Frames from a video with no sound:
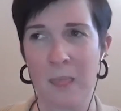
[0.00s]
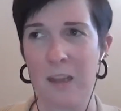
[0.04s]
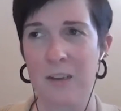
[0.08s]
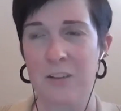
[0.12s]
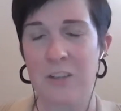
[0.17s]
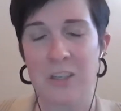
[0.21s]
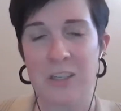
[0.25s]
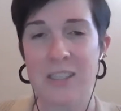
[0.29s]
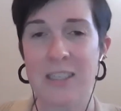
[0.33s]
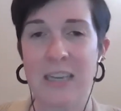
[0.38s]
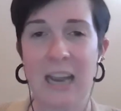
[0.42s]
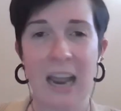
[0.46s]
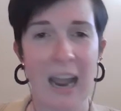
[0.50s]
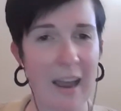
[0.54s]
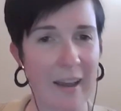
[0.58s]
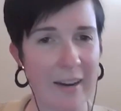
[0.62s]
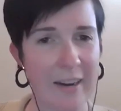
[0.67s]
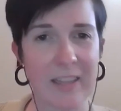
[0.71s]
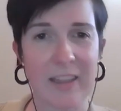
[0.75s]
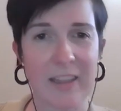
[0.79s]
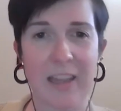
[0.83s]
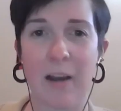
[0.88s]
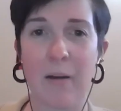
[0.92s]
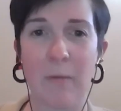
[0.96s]
just
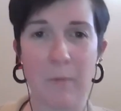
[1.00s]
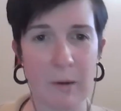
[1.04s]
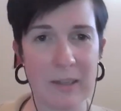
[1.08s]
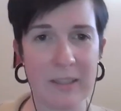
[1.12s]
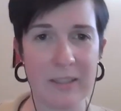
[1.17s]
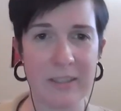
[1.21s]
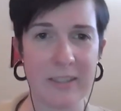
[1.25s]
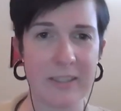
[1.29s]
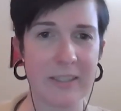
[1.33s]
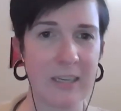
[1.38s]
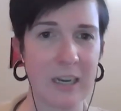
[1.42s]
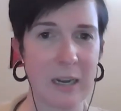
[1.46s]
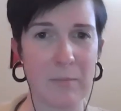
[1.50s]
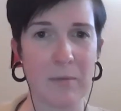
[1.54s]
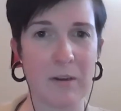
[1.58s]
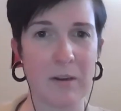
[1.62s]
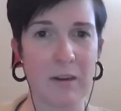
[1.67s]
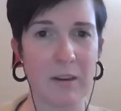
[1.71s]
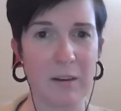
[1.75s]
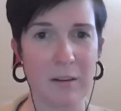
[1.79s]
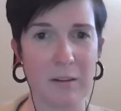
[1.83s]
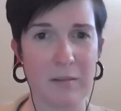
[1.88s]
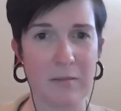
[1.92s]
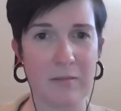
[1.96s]
adding that one step
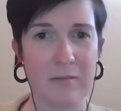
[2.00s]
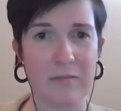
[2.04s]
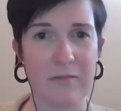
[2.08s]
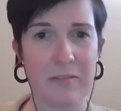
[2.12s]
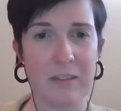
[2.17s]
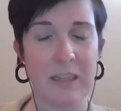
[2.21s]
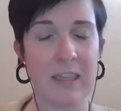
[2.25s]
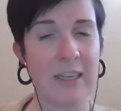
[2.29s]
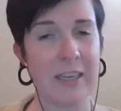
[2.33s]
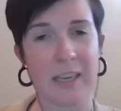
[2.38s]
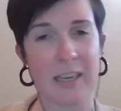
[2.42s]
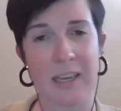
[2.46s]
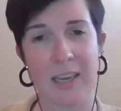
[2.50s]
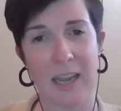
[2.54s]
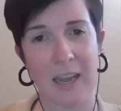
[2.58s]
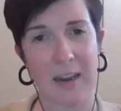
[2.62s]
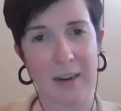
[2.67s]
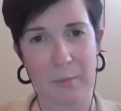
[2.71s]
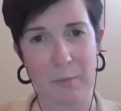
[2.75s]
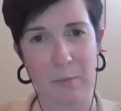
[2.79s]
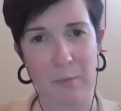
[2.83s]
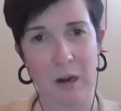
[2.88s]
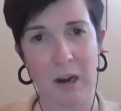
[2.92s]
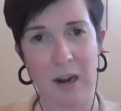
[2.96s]
of the Lincoln
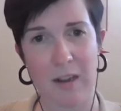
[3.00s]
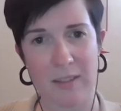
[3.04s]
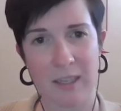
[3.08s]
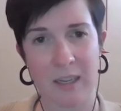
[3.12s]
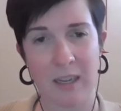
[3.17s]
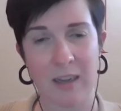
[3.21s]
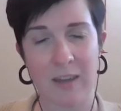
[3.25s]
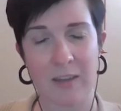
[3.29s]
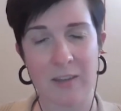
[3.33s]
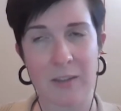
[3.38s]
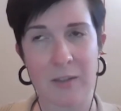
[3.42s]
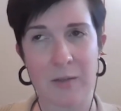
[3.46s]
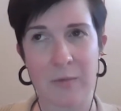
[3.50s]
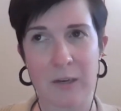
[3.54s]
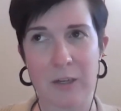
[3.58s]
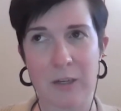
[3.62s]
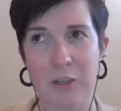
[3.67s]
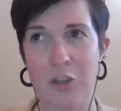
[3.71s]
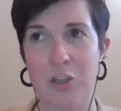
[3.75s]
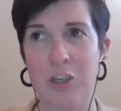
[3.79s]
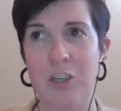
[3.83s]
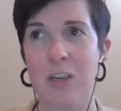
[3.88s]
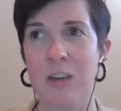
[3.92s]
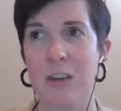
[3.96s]
County process,
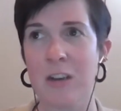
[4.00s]
which